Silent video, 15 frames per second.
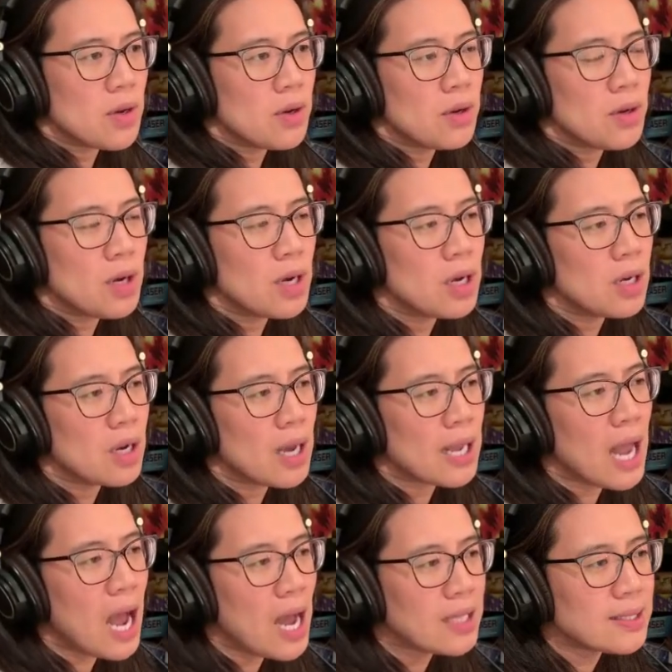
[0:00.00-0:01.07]
So
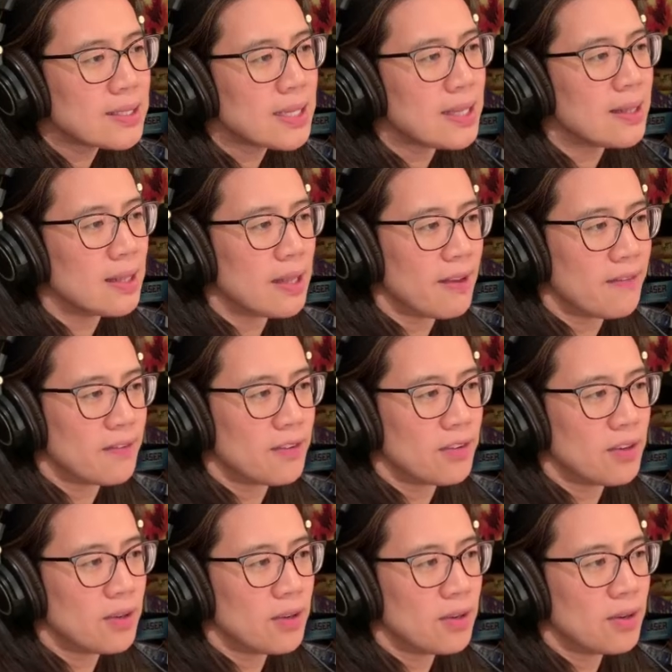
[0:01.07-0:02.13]
I can't see the
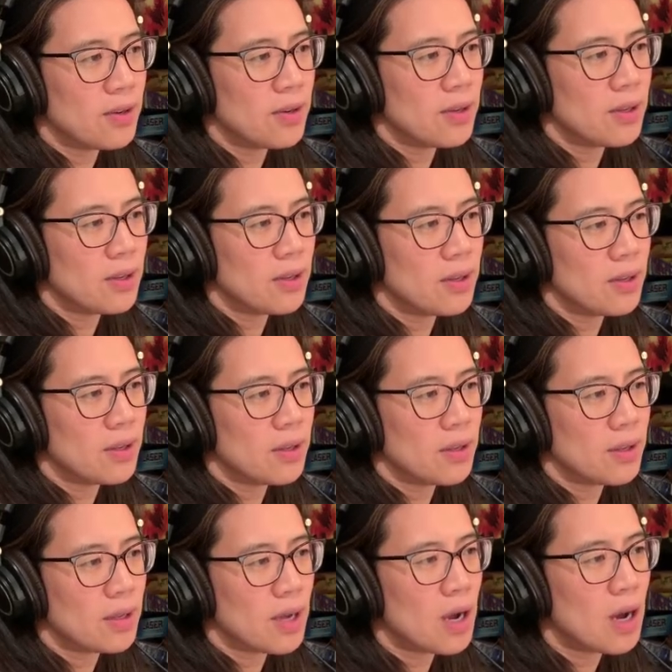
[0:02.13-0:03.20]
left
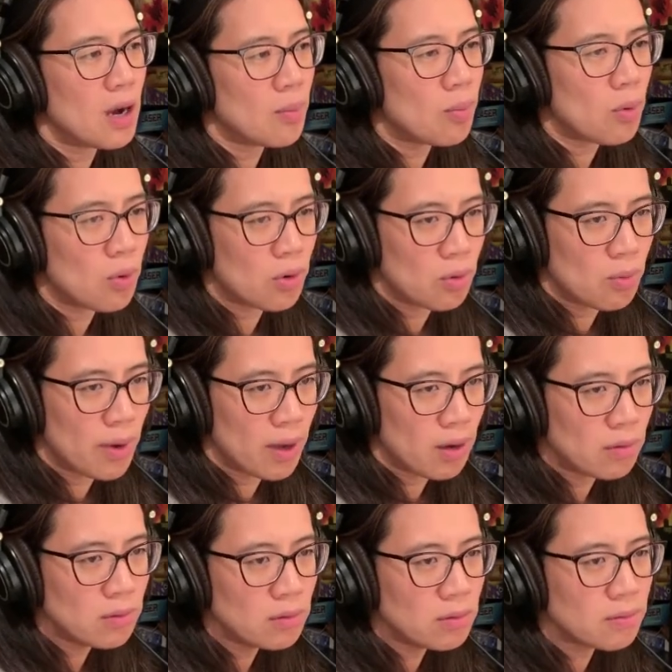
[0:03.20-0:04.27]
heart border
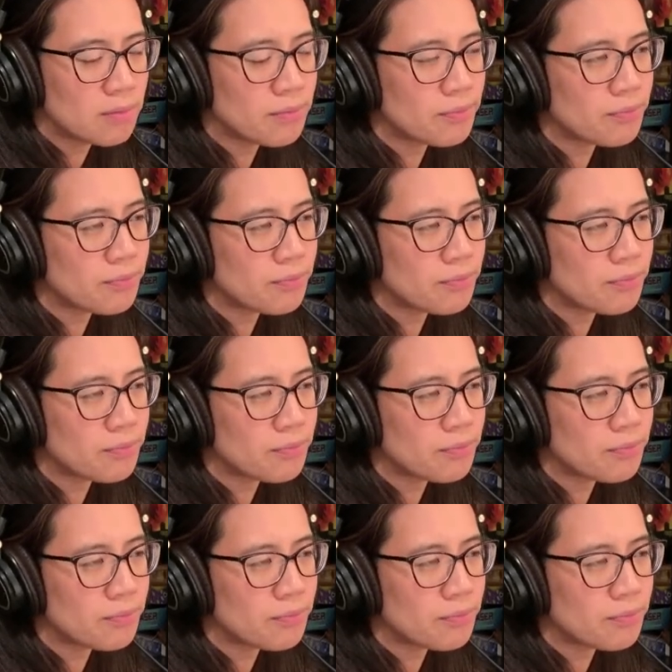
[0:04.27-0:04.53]
well